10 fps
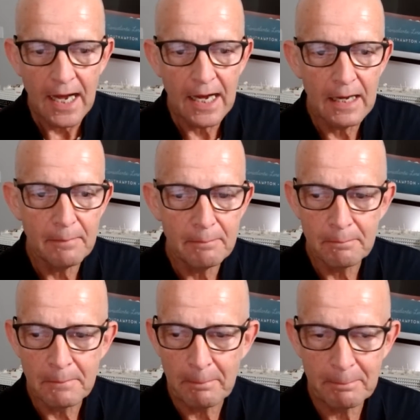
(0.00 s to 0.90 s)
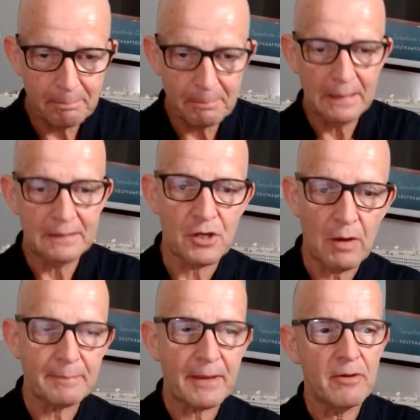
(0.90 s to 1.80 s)

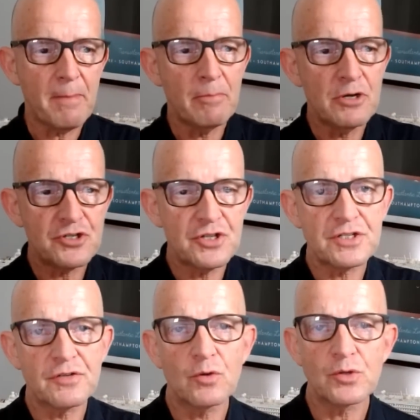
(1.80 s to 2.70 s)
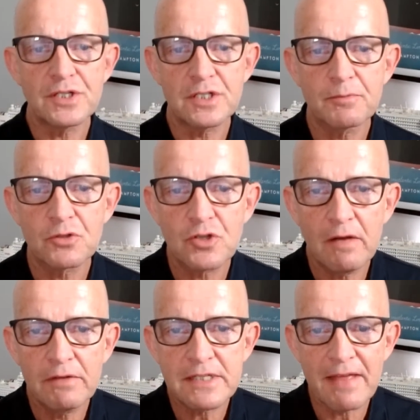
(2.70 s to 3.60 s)
So I'm Gary Bembridge. This, of course, is Tips for
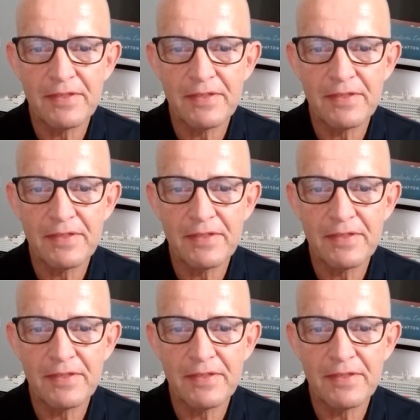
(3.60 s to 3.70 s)
Travelers.